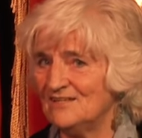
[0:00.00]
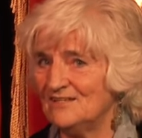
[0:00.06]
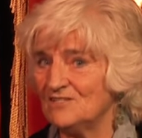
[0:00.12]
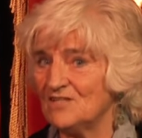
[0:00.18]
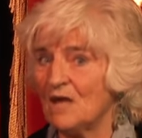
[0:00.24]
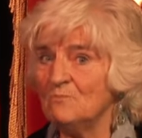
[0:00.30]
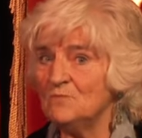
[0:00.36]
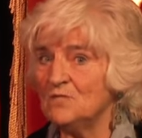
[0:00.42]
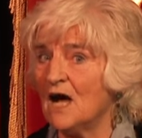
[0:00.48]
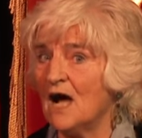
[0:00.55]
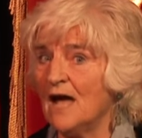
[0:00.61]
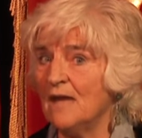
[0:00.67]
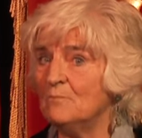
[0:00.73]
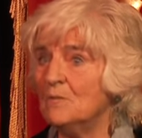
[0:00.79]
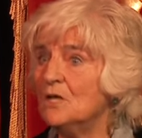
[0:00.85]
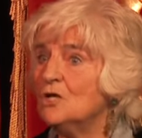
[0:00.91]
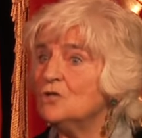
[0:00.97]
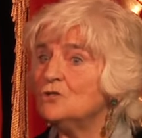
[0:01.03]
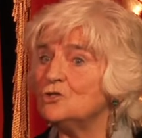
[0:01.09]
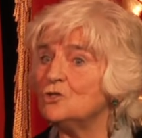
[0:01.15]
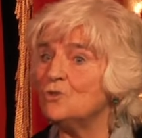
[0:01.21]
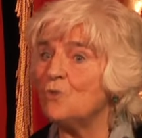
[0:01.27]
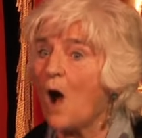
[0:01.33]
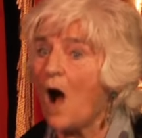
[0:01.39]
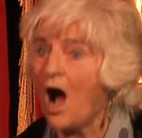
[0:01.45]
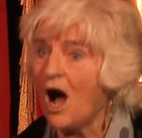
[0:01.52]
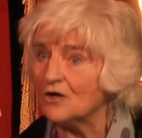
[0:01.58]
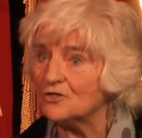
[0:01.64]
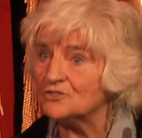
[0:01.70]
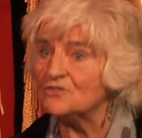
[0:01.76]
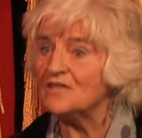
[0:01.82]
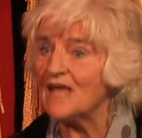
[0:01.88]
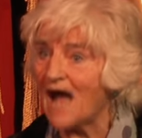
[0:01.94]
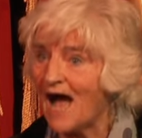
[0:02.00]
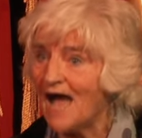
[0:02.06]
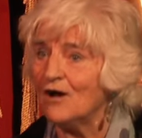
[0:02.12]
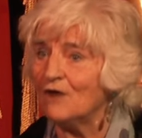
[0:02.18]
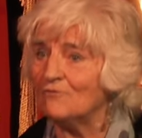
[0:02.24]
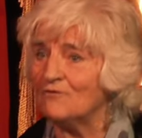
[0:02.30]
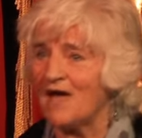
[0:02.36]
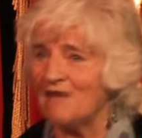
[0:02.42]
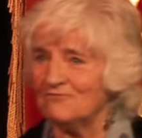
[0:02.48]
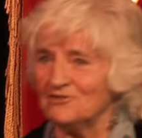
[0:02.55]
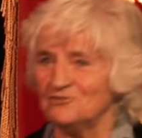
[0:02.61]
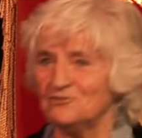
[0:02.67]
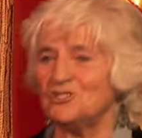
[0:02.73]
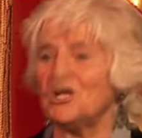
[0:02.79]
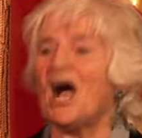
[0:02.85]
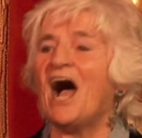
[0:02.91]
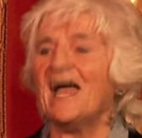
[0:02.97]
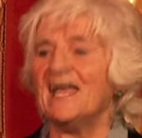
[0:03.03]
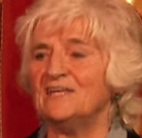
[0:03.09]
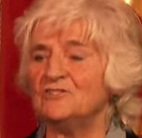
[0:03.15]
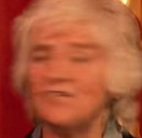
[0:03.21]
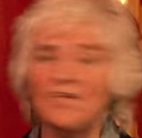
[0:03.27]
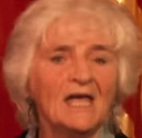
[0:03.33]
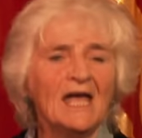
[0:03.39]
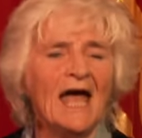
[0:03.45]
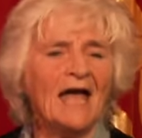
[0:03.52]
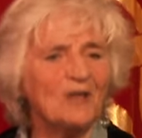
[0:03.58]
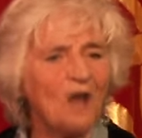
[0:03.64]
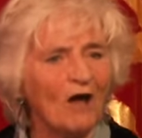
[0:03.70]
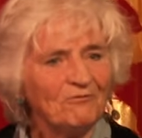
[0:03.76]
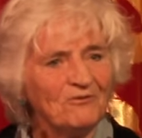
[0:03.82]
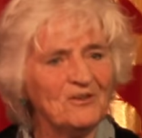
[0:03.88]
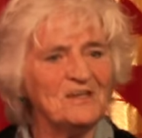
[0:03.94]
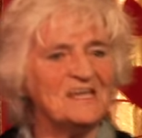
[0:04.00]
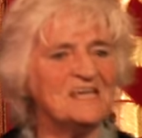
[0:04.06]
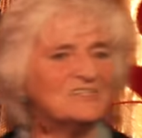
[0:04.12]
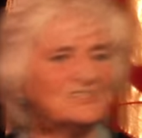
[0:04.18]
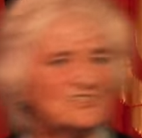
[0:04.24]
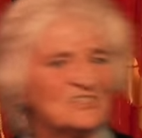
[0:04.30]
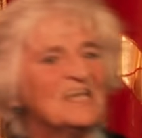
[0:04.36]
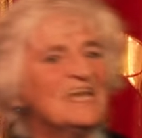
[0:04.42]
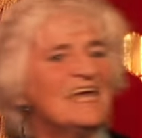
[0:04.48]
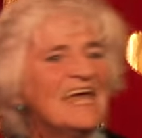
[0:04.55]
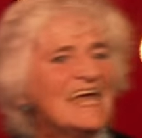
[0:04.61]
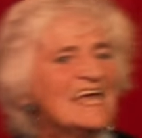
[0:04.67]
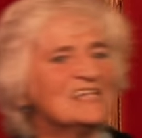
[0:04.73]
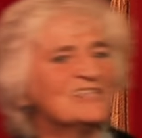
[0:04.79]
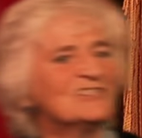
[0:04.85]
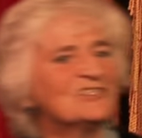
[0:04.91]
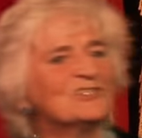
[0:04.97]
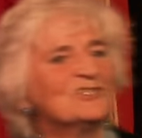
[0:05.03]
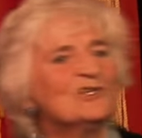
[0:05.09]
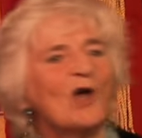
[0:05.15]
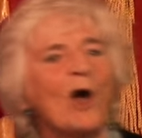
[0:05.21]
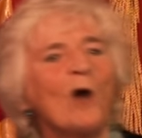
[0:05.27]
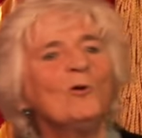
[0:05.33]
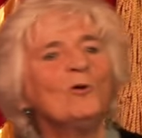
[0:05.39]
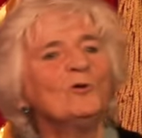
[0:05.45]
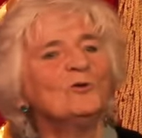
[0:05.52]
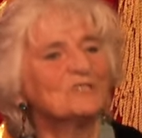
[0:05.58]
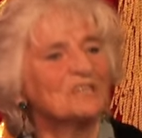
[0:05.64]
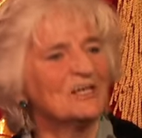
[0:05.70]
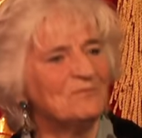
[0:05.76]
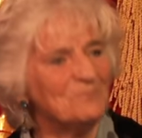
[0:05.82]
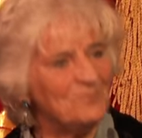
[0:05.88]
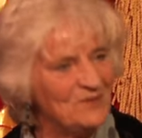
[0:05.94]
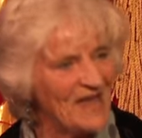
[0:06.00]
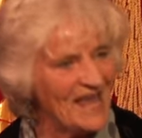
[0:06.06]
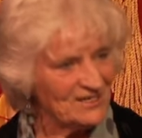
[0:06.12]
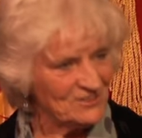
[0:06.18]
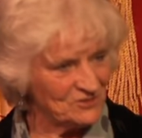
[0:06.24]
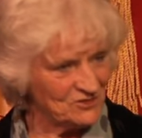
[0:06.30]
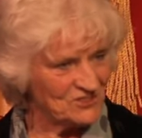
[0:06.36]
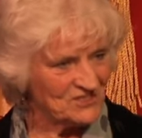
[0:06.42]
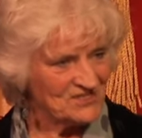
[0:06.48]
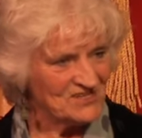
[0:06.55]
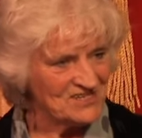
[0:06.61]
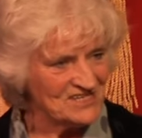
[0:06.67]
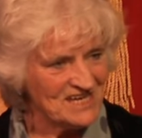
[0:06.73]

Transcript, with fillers: Sometime too hot the eye of heaven shines, and often is his gold complexion